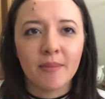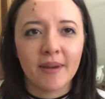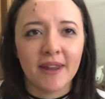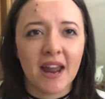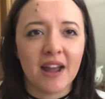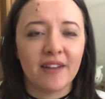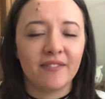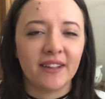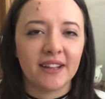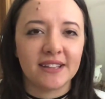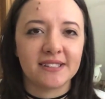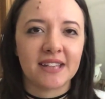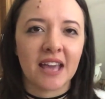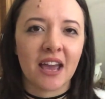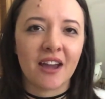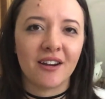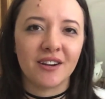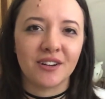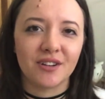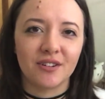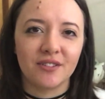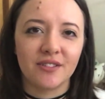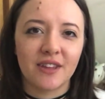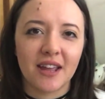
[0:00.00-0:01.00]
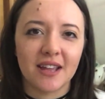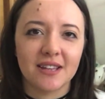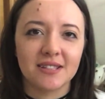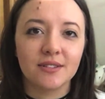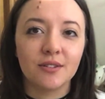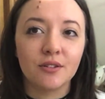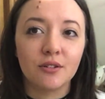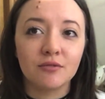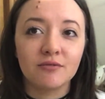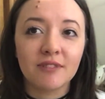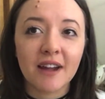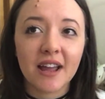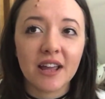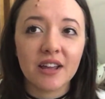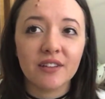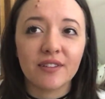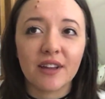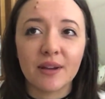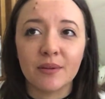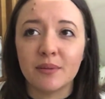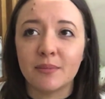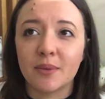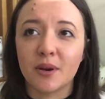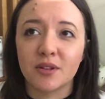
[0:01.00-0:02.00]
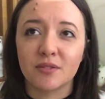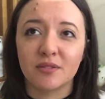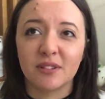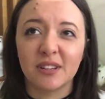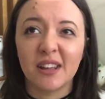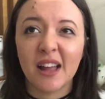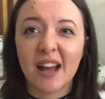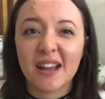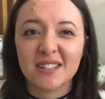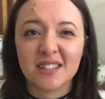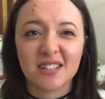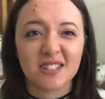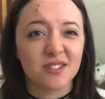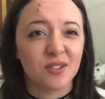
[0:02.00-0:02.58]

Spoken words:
Ben Affleck's character on that is called Rafe, and we both really liked it.